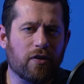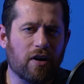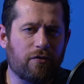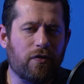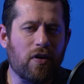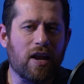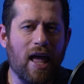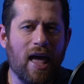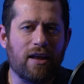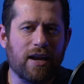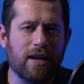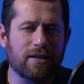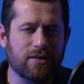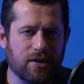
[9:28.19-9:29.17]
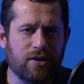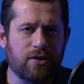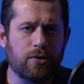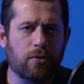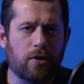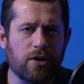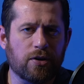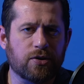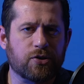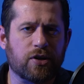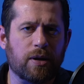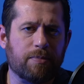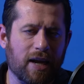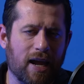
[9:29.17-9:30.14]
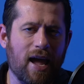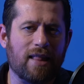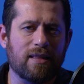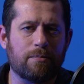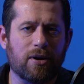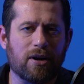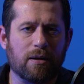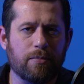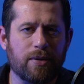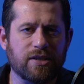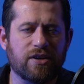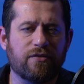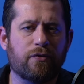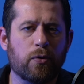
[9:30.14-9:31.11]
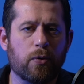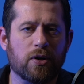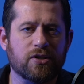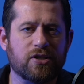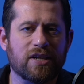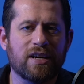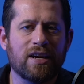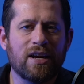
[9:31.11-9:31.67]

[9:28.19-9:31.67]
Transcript: for a fun outing to do on your trip to Gatlinburg and Pigeon Forge,